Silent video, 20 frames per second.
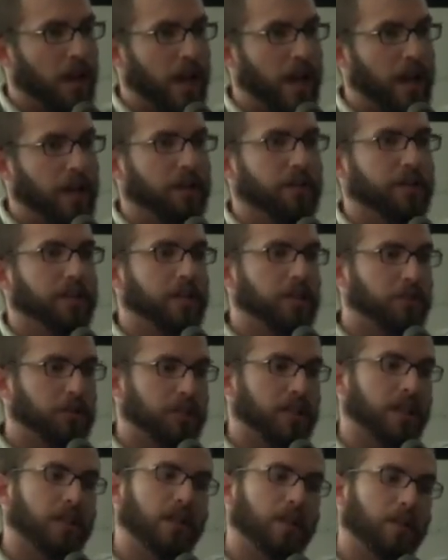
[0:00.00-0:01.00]
And the
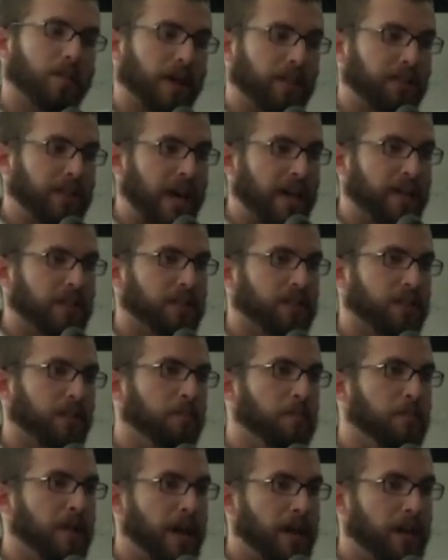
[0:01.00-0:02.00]
interesting thing about that is the
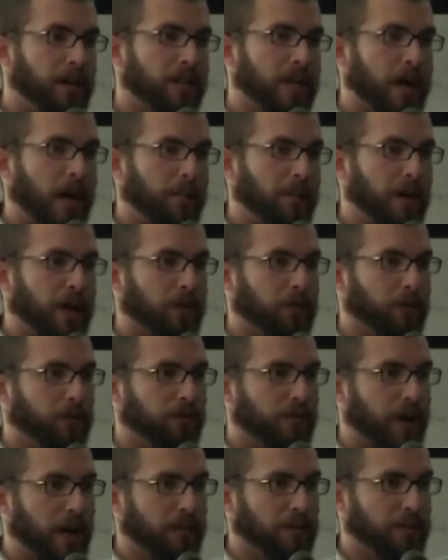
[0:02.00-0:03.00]
main compound we
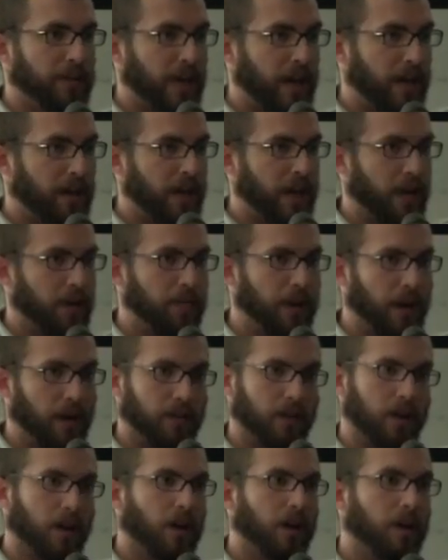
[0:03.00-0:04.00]
found in that at
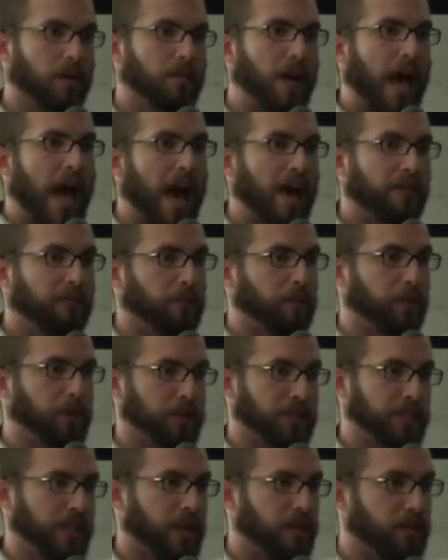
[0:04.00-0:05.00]
about
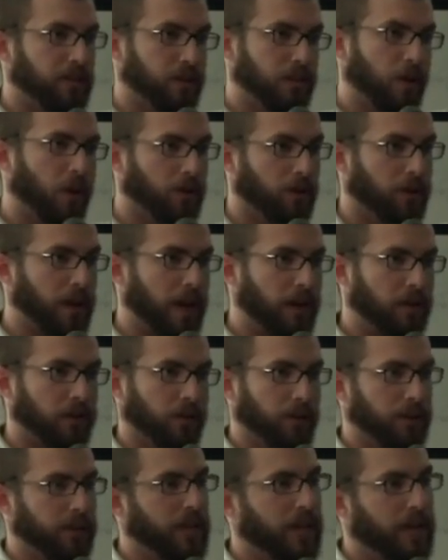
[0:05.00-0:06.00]
0.5% total
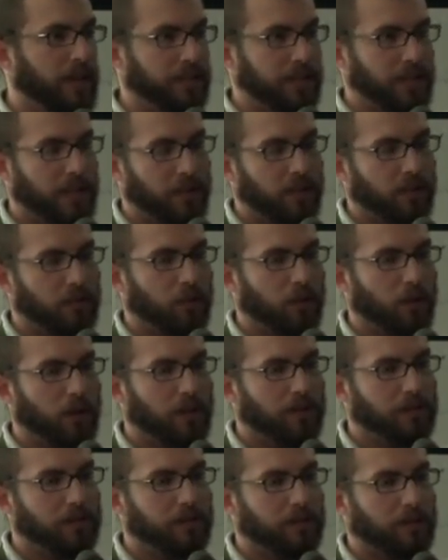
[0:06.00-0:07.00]
alkaloid content
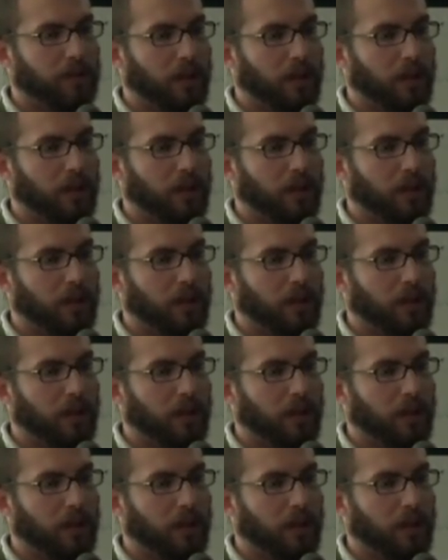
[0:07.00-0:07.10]
was,